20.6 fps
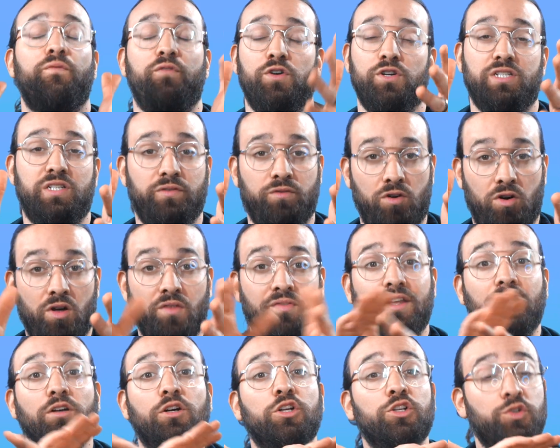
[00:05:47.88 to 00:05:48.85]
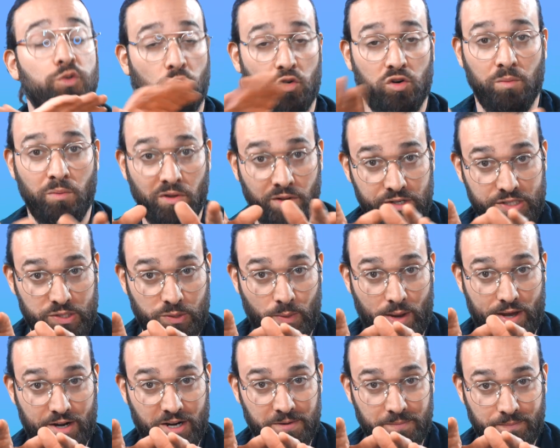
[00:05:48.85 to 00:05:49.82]
First of all, they look adorable in a
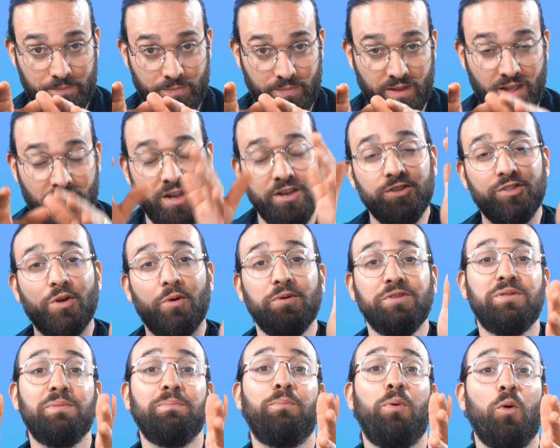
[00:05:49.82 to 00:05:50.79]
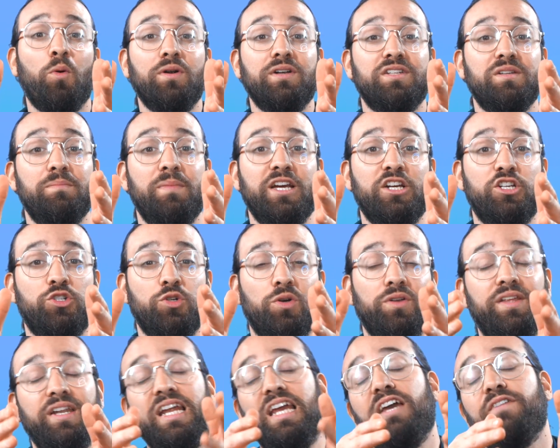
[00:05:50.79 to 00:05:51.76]
sweater. So it's important to make sure
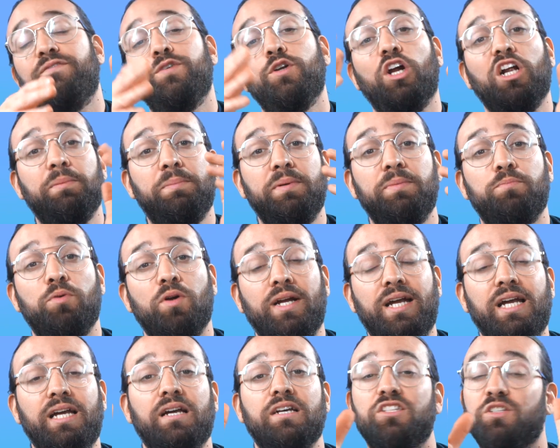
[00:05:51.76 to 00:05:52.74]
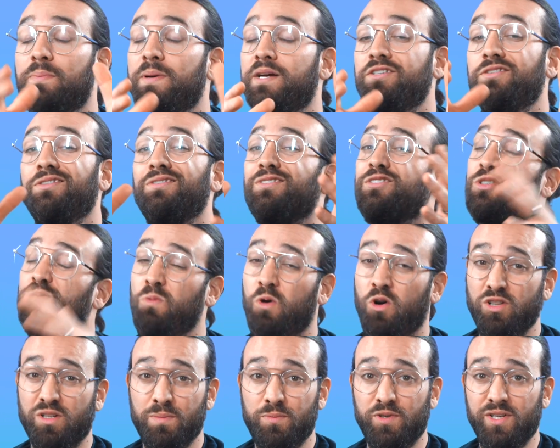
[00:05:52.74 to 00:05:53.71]
that if you're going to be bringing, especially the
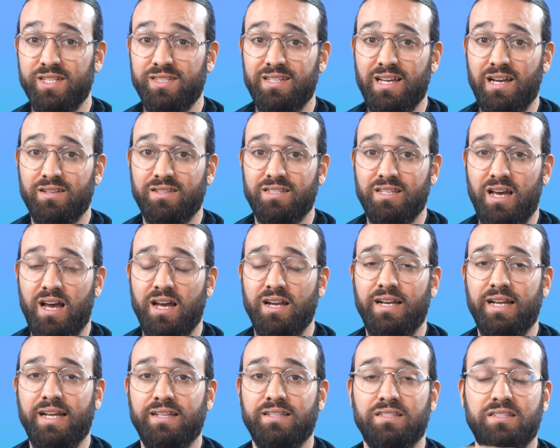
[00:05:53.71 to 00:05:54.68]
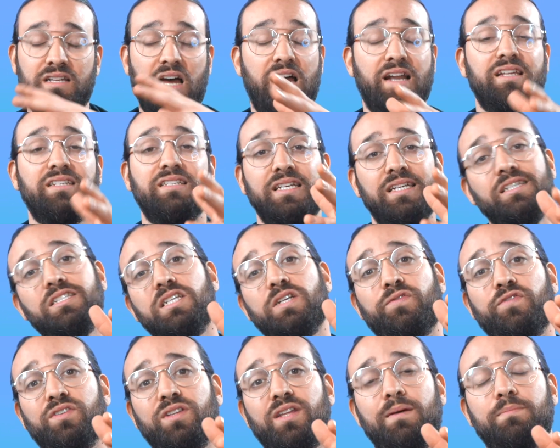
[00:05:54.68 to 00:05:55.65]
smaller breeds outside, it's not as easy
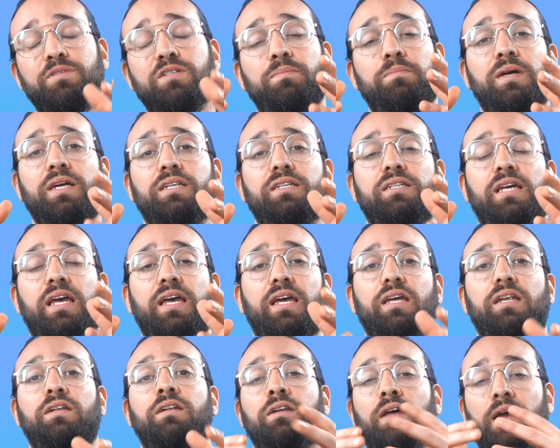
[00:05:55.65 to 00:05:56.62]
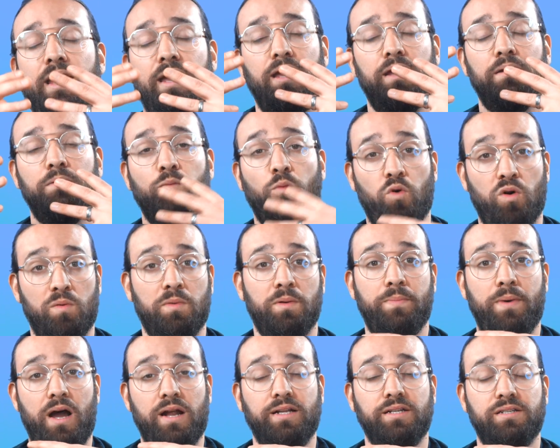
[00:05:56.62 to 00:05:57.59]
for them to maintain a warmer
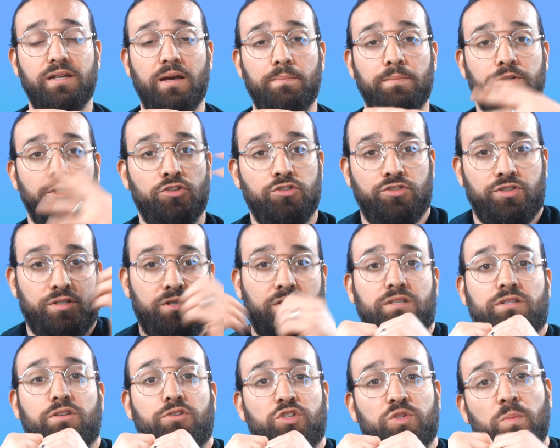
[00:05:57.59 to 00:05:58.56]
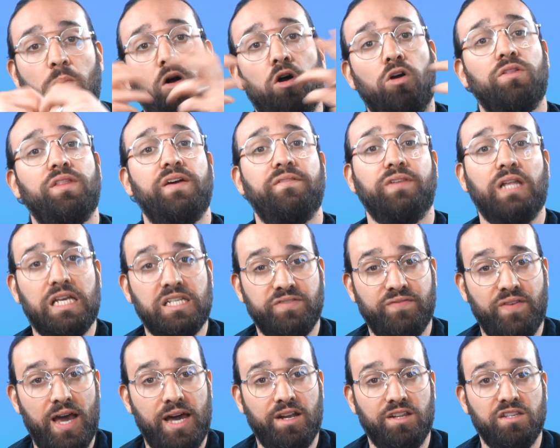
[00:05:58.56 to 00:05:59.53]
body temperature just because they're smaller, they have less
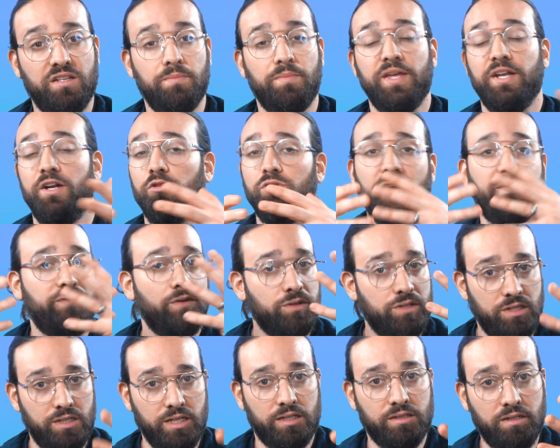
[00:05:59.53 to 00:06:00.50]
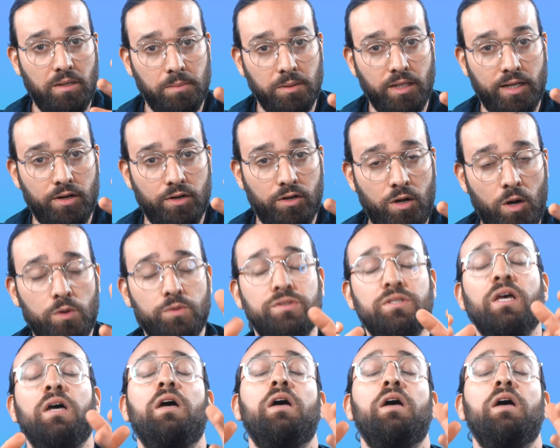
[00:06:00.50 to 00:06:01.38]
fat on them, they don't have those thick double layer coats.